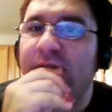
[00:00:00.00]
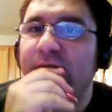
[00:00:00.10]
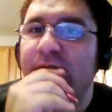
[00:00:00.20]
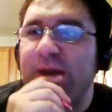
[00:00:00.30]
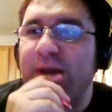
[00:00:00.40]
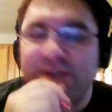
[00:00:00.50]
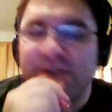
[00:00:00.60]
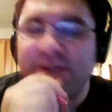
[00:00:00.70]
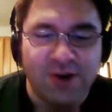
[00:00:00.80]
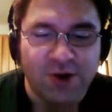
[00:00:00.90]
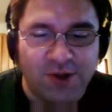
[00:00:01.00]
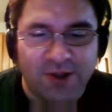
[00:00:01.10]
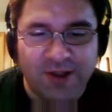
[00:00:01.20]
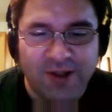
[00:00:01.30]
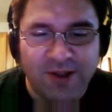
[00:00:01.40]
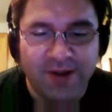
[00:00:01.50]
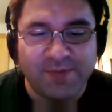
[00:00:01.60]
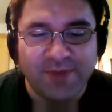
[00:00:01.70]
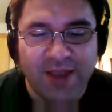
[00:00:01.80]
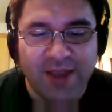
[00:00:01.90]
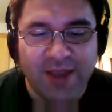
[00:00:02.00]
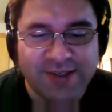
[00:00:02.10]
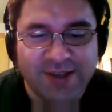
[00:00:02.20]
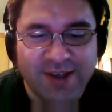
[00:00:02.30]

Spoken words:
you pronounce it, Urkel. Yes.